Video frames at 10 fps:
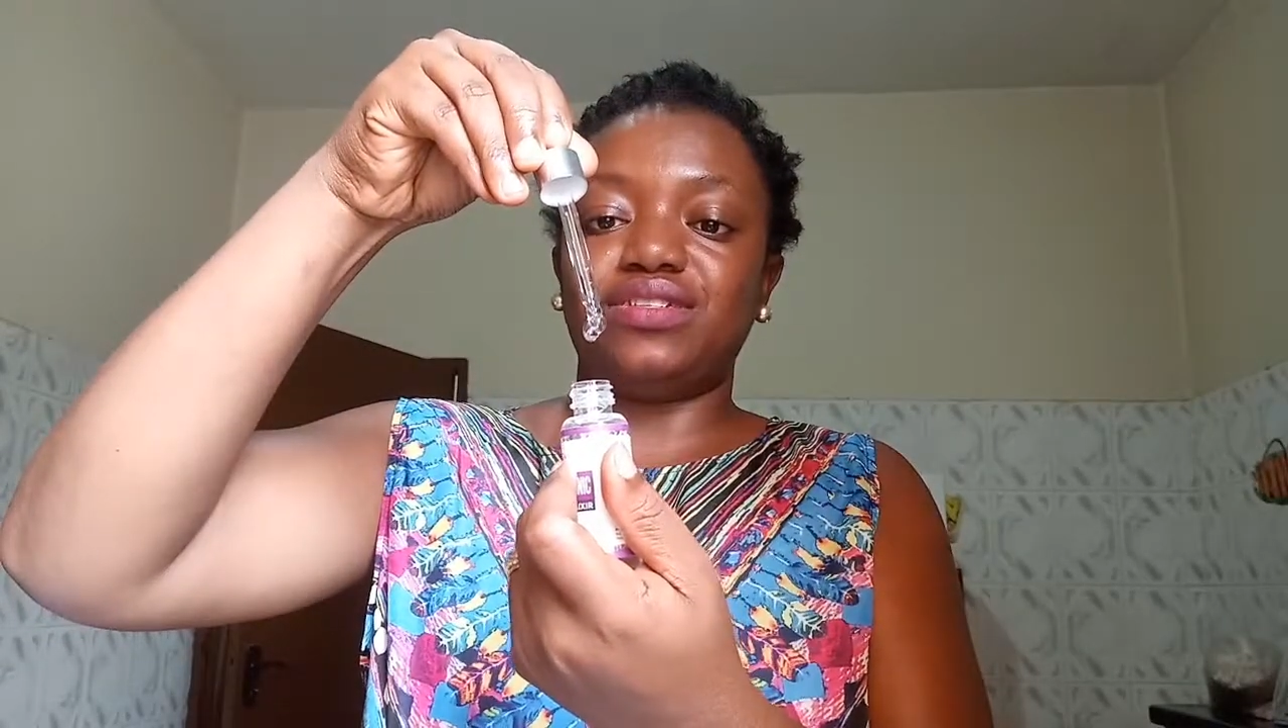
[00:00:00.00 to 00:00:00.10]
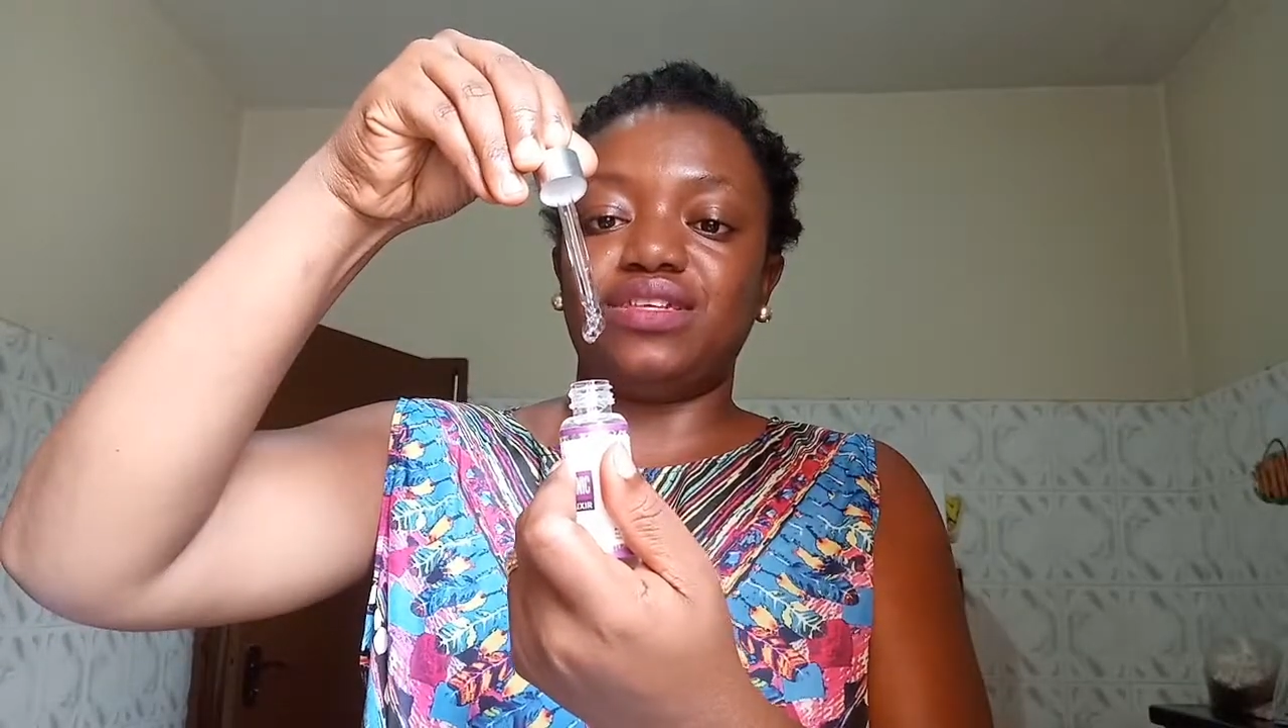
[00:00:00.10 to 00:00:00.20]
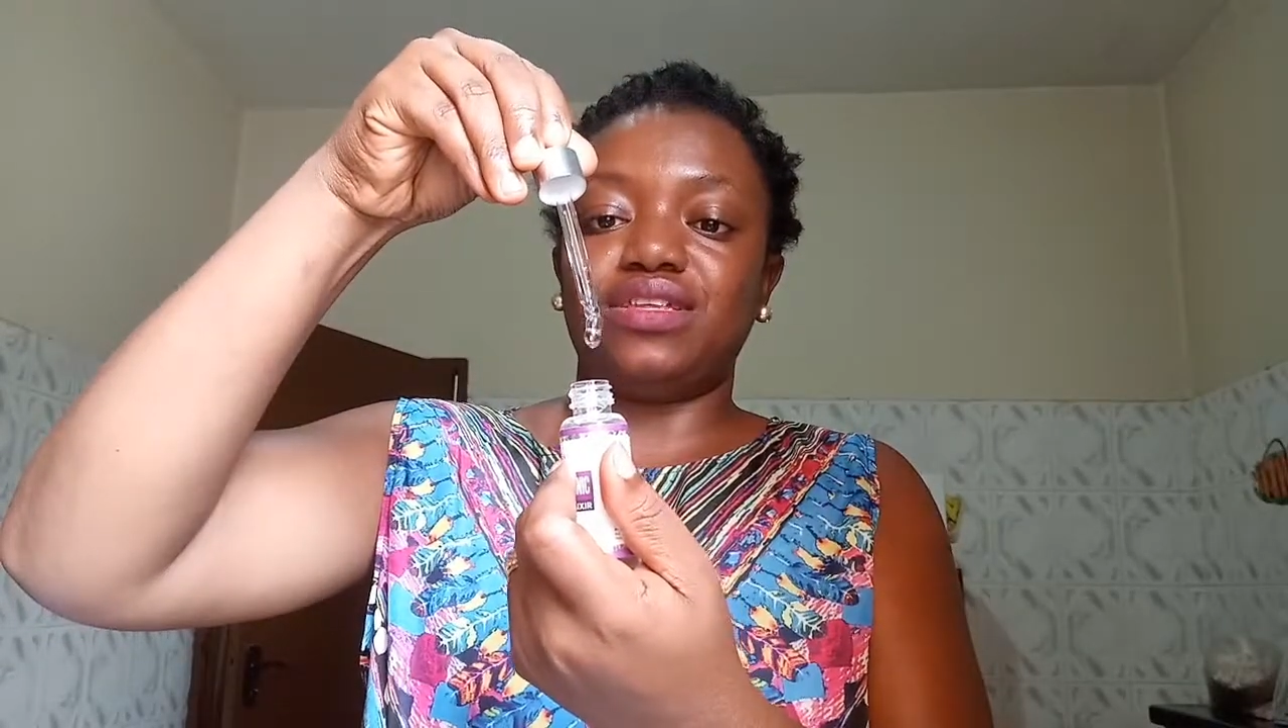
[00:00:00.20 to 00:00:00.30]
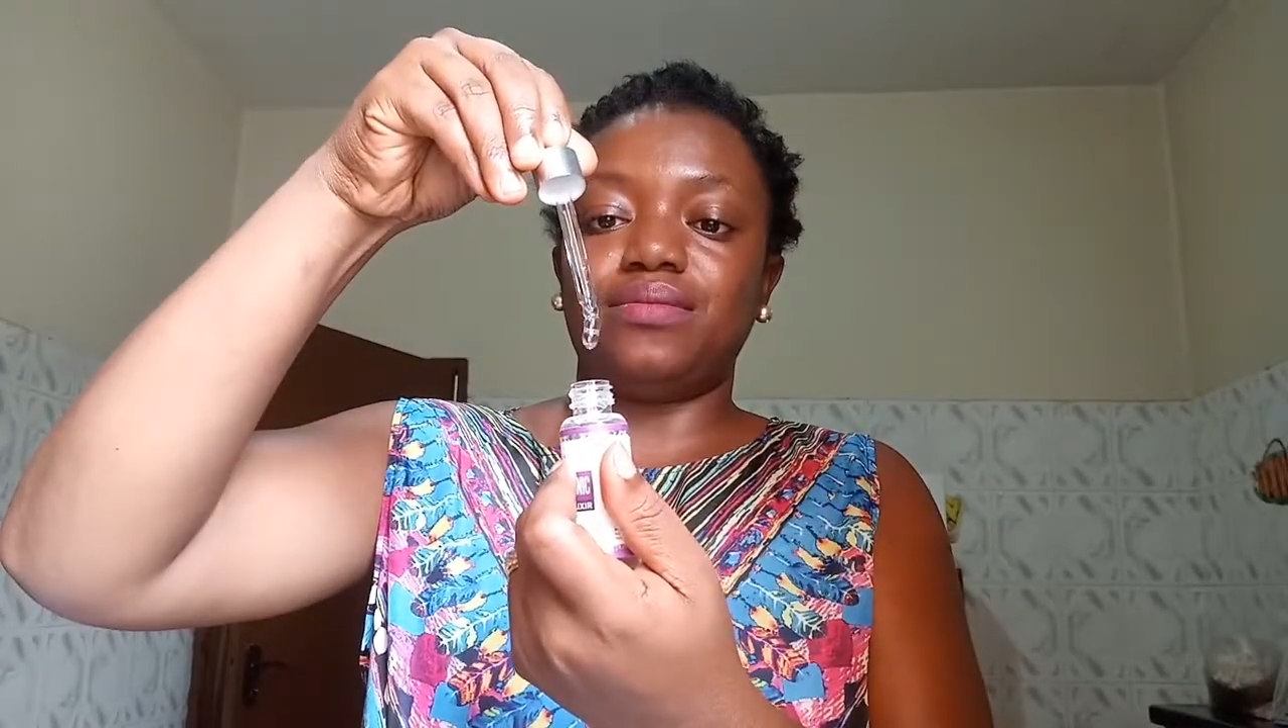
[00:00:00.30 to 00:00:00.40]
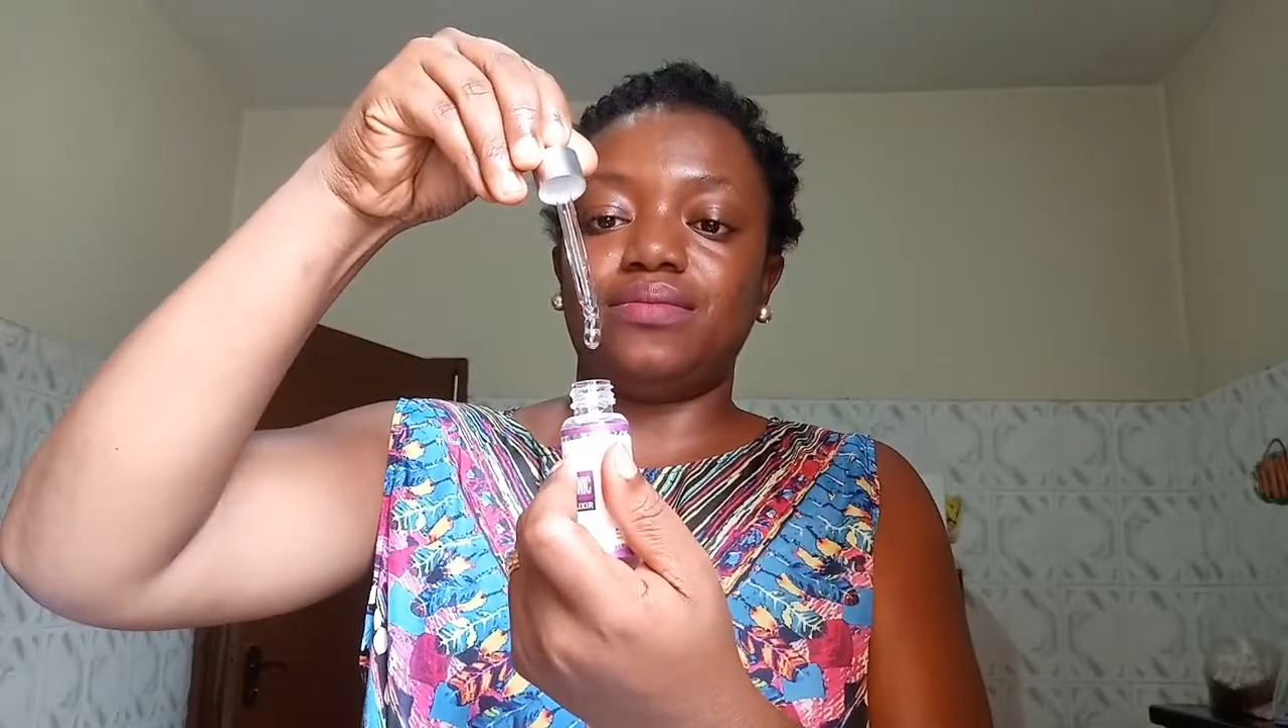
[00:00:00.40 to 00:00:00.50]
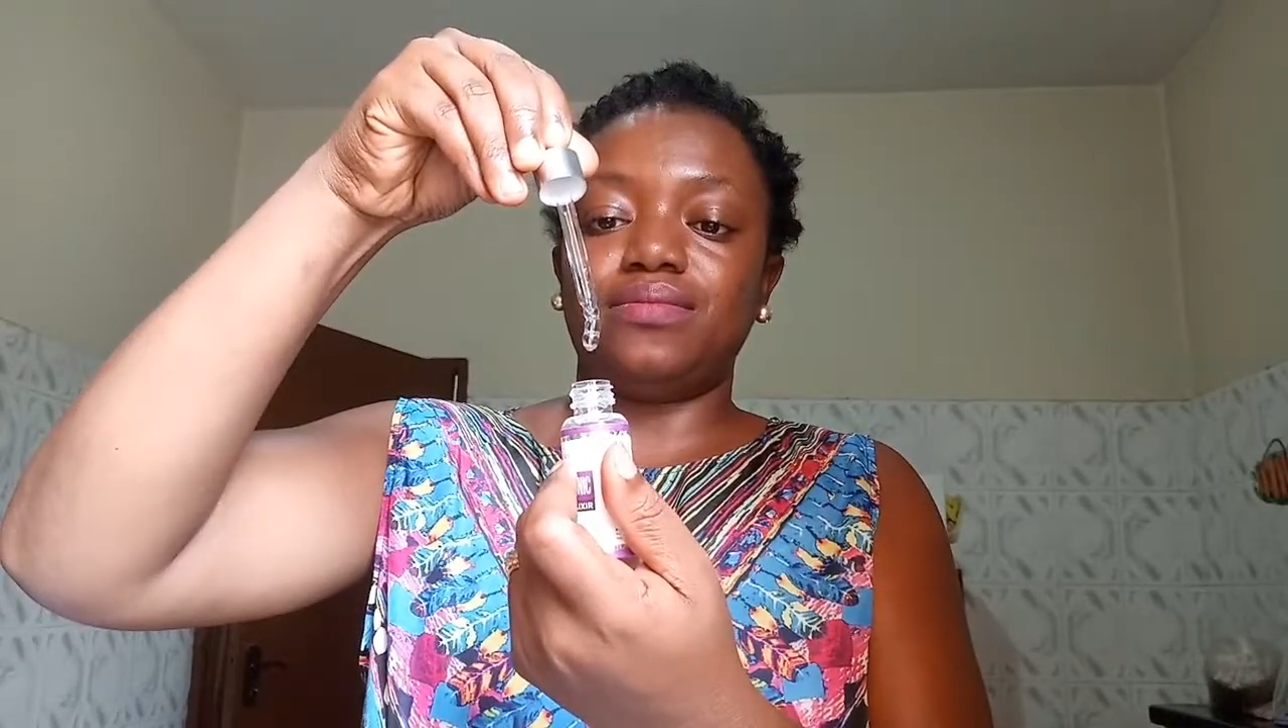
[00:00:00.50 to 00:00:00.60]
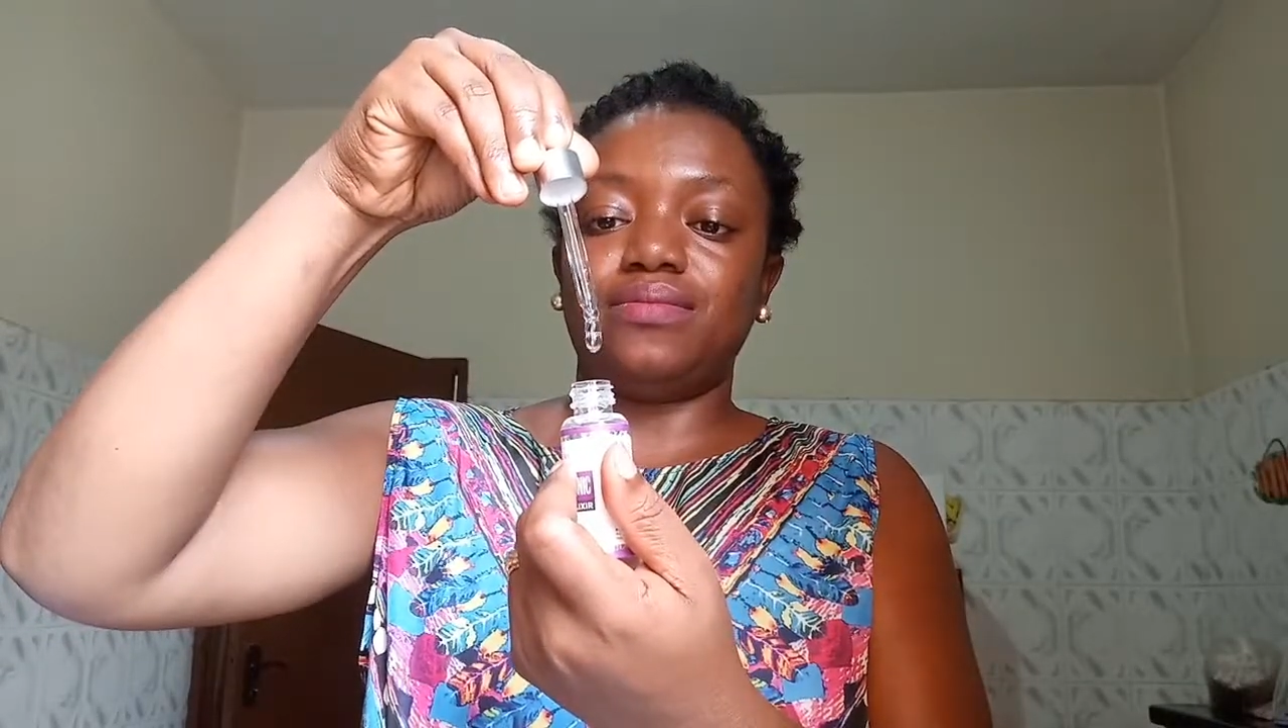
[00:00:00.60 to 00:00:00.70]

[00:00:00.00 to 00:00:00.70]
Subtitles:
See them?